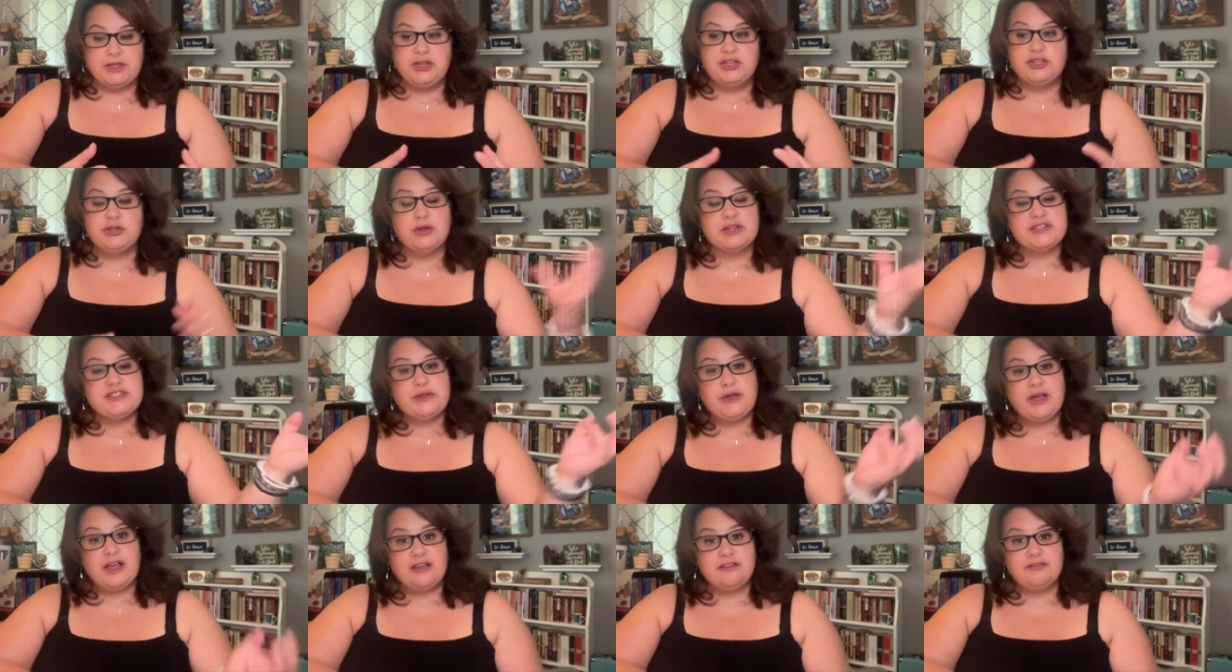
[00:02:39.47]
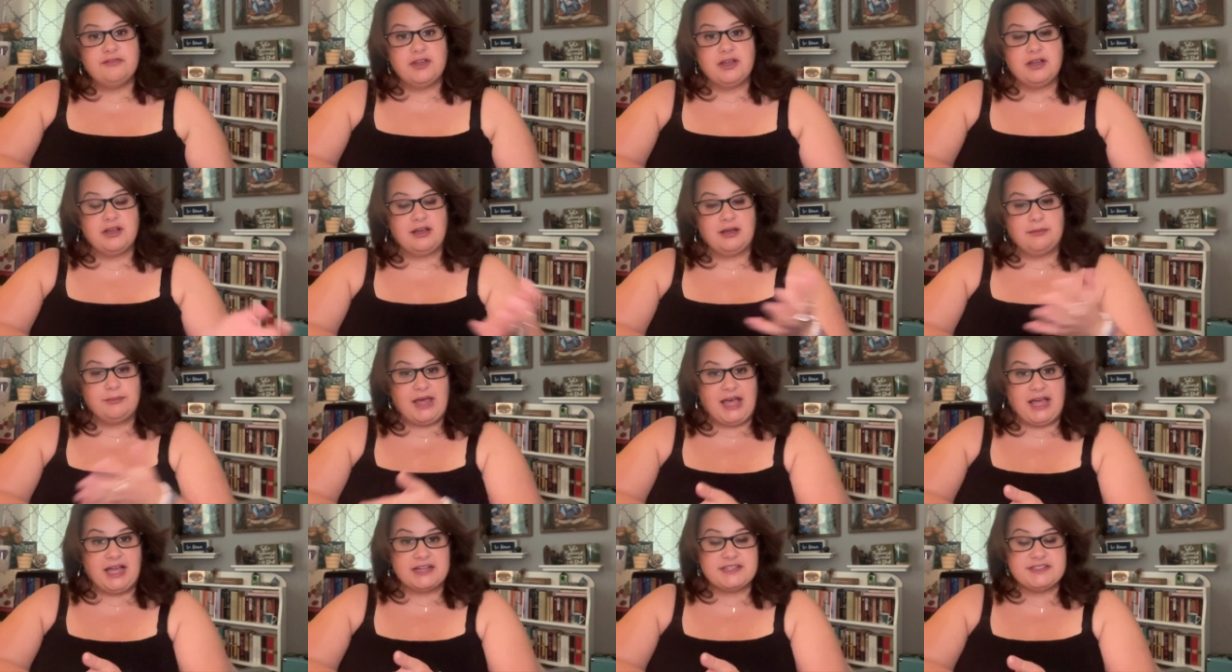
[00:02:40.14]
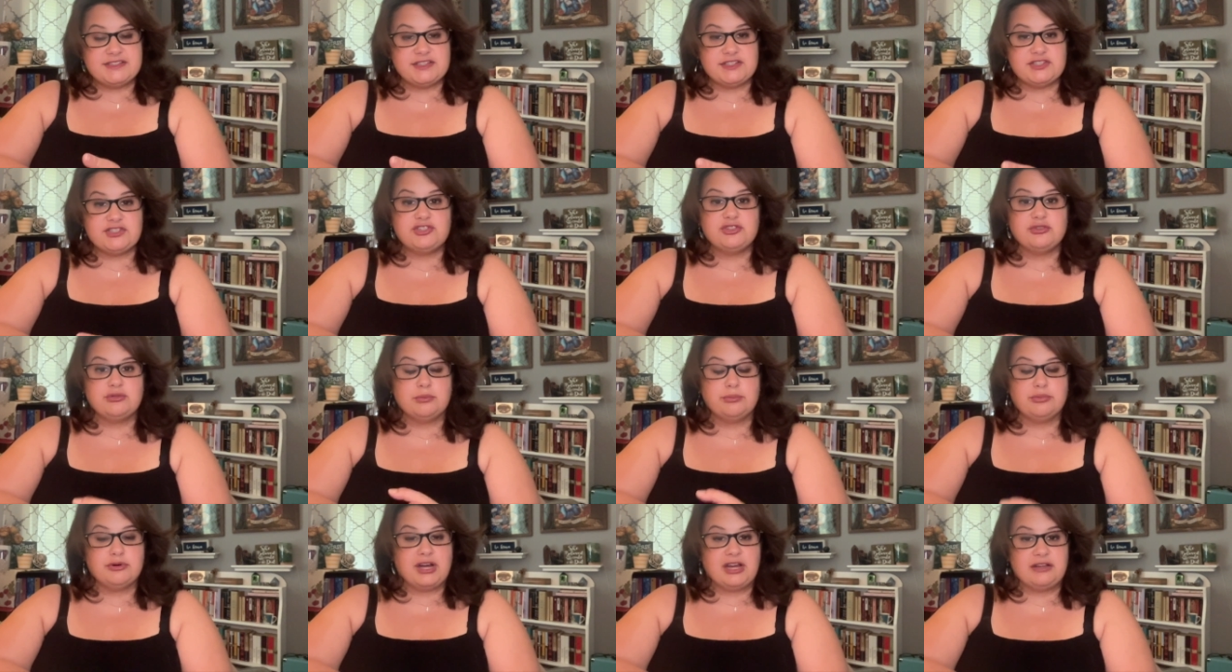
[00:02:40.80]
You also have access to
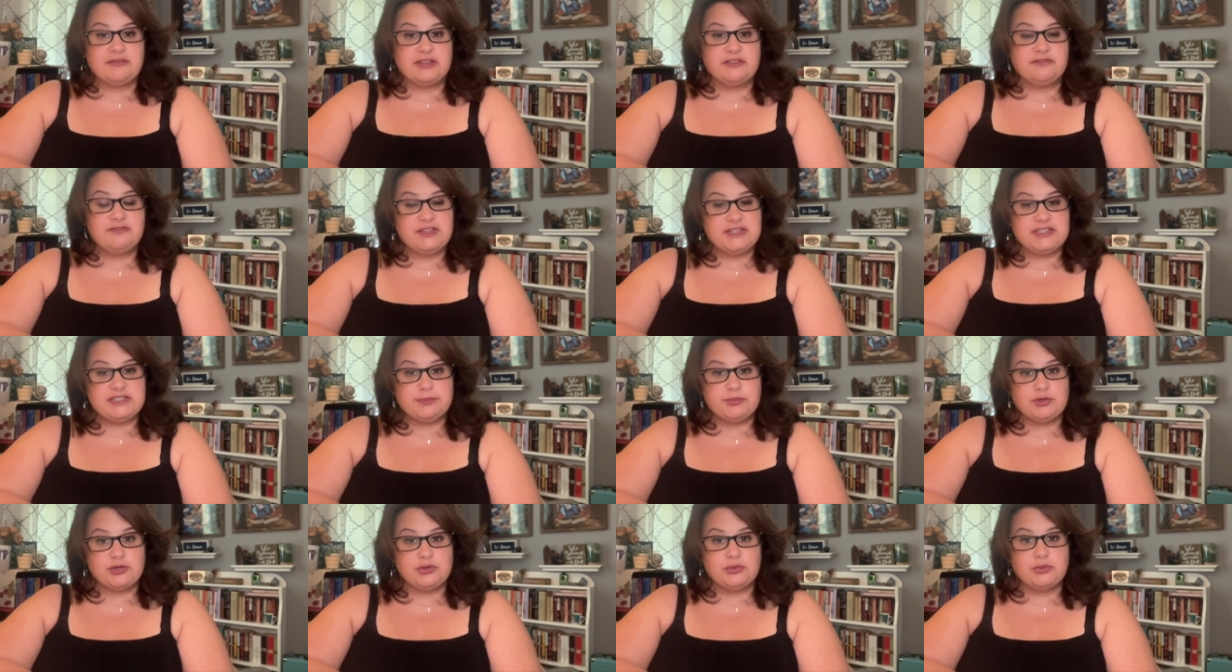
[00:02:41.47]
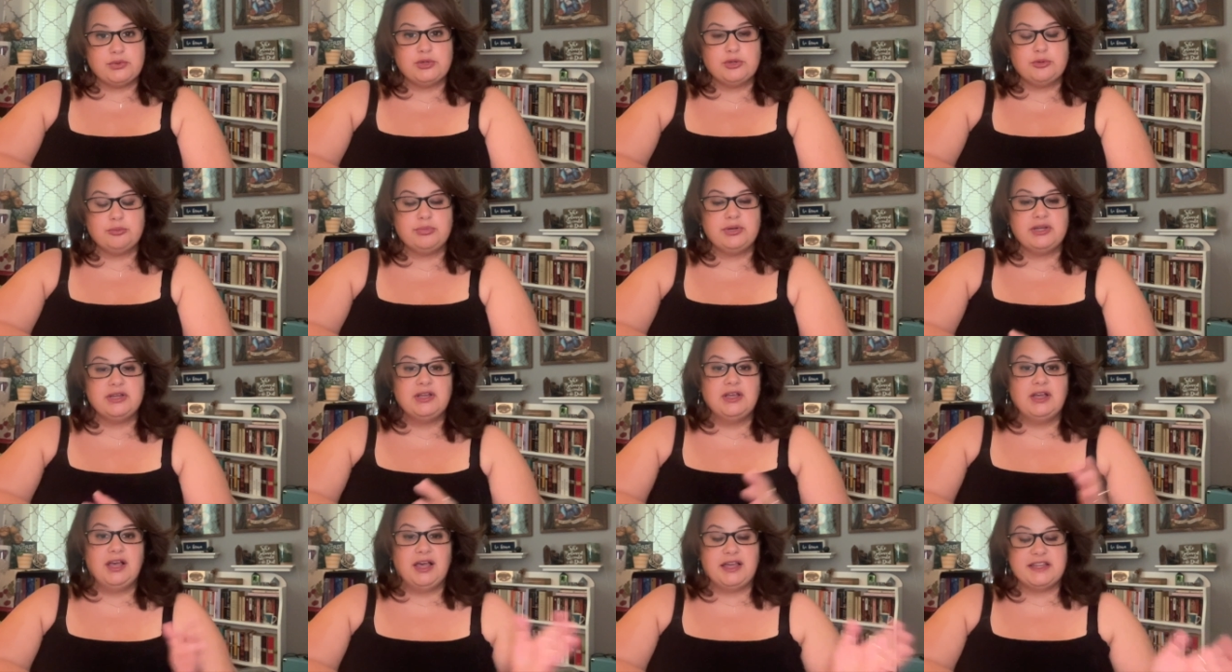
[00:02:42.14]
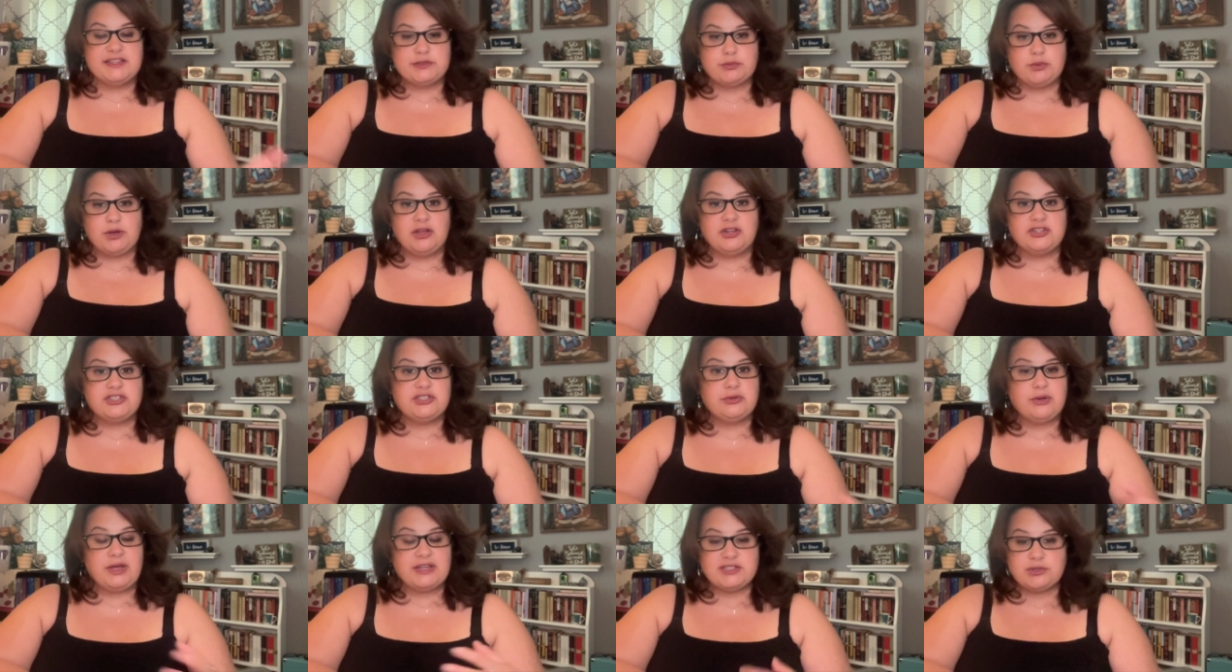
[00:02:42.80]
a private Facebook group as well
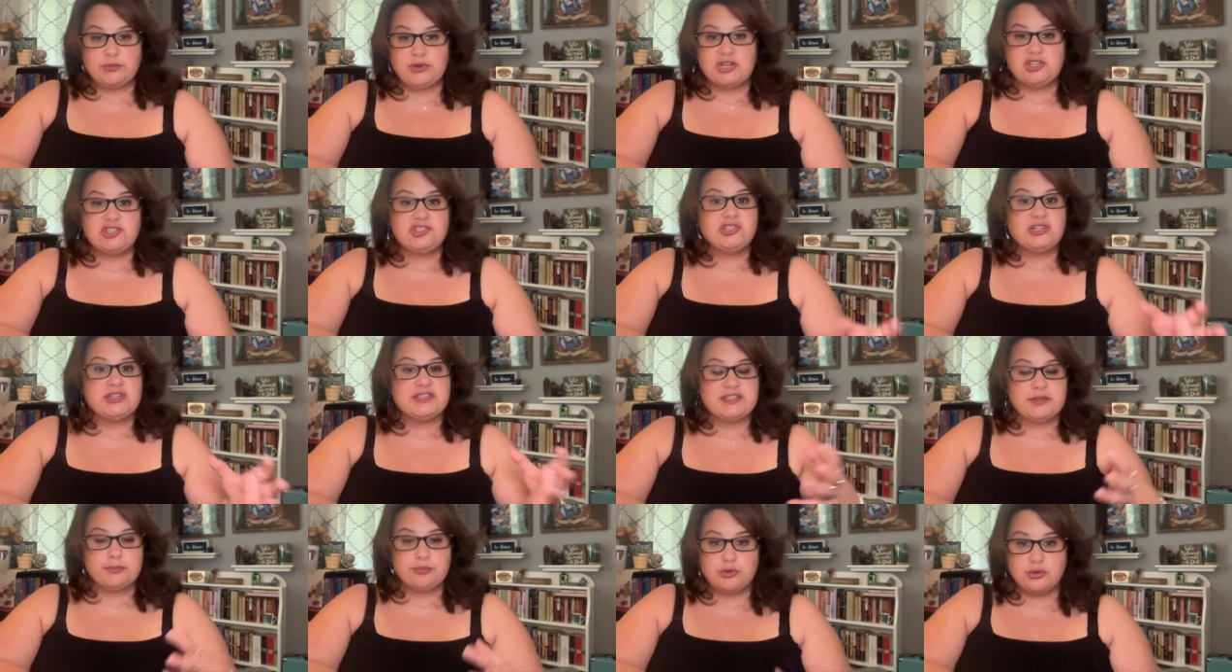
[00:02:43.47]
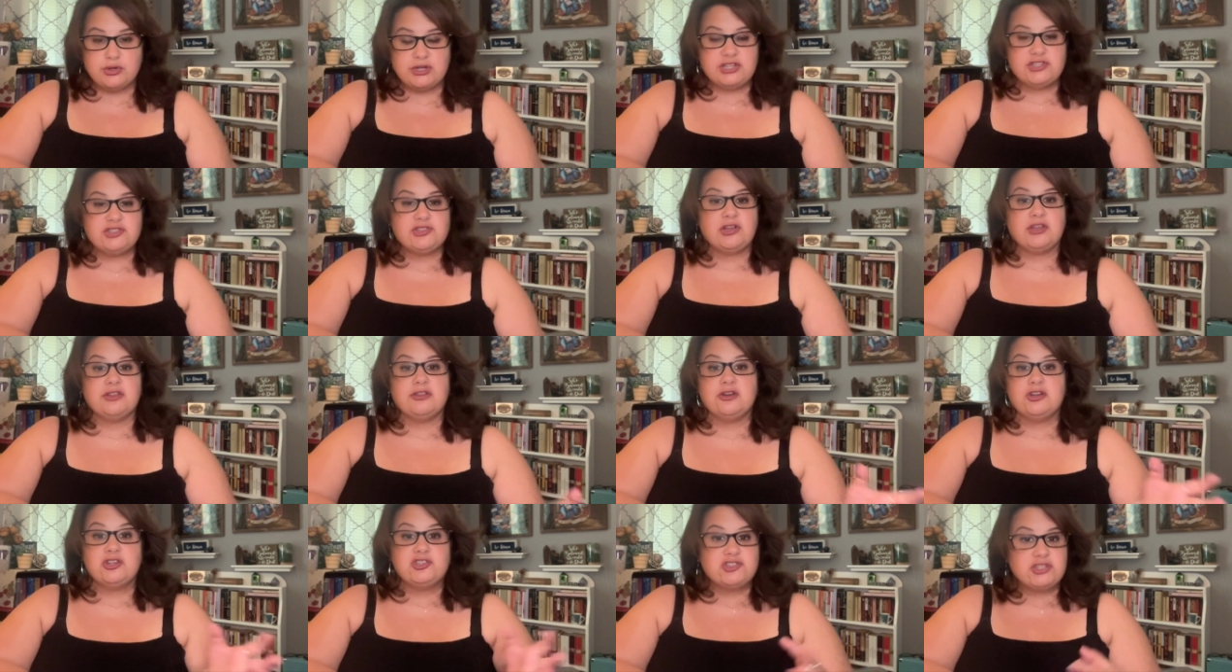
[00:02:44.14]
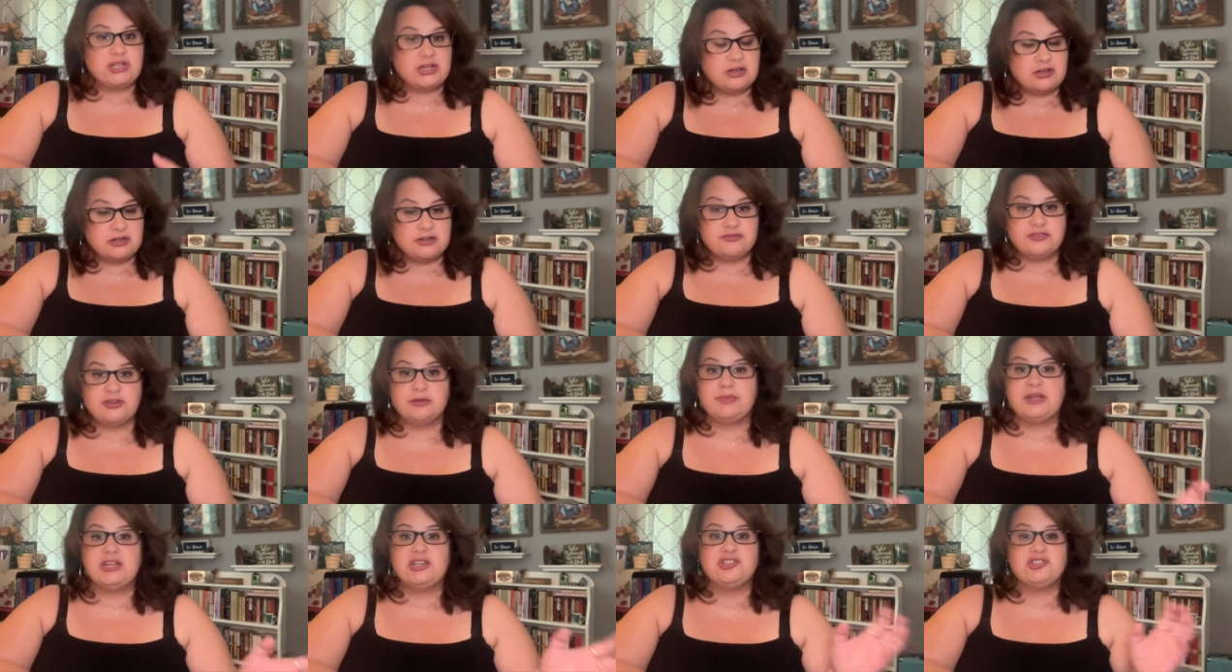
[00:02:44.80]
to ask questions, support each other, share
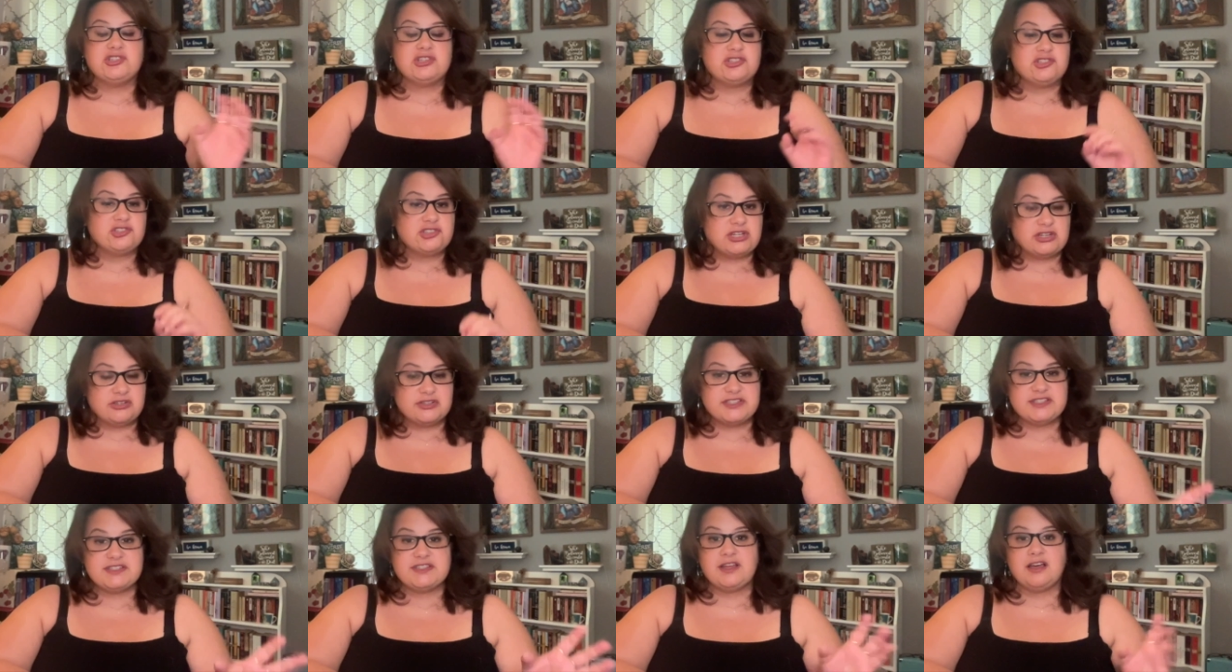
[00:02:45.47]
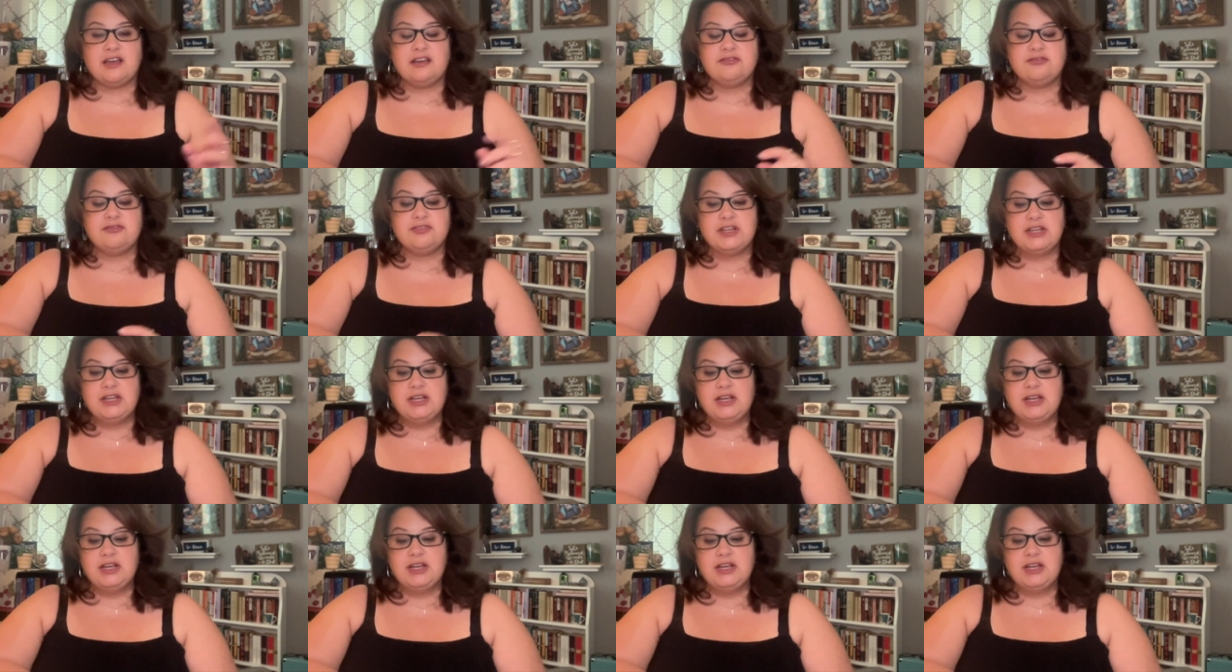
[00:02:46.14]
information, share stuff